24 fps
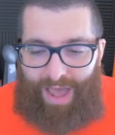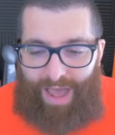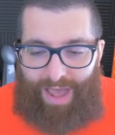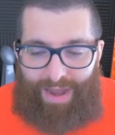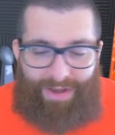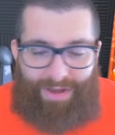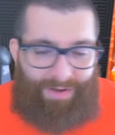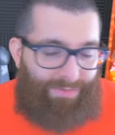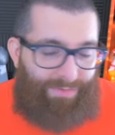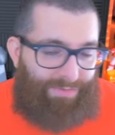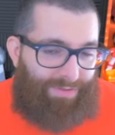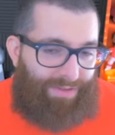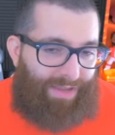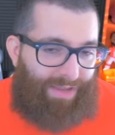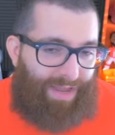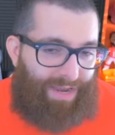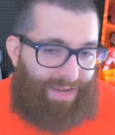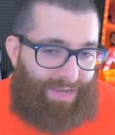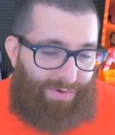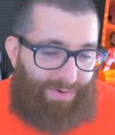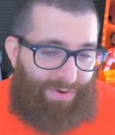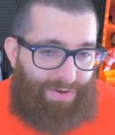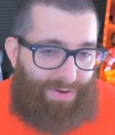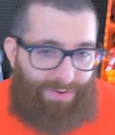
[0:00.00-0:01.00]
I don't think
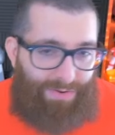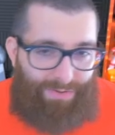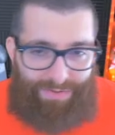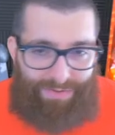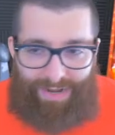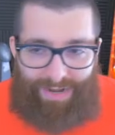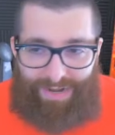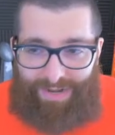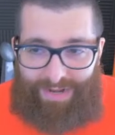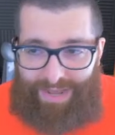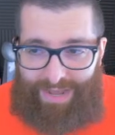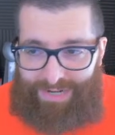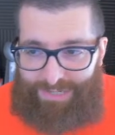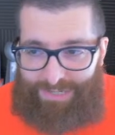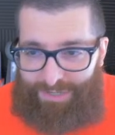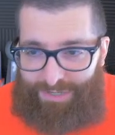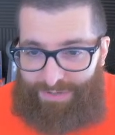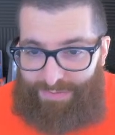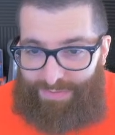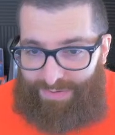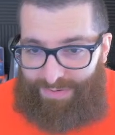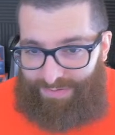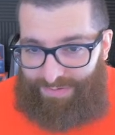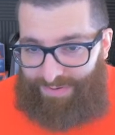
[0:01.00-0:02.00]
anyone knew that he'd
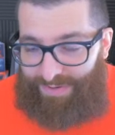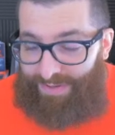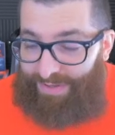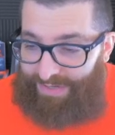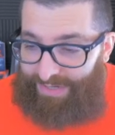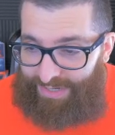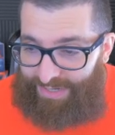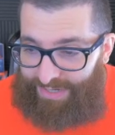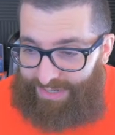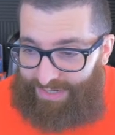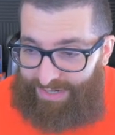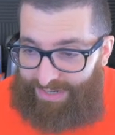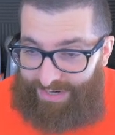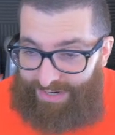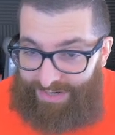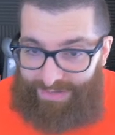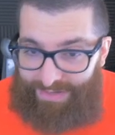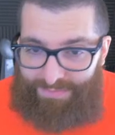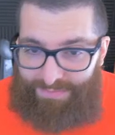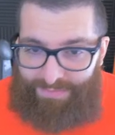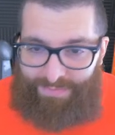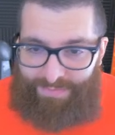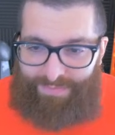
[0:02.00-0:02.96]
actually be really good.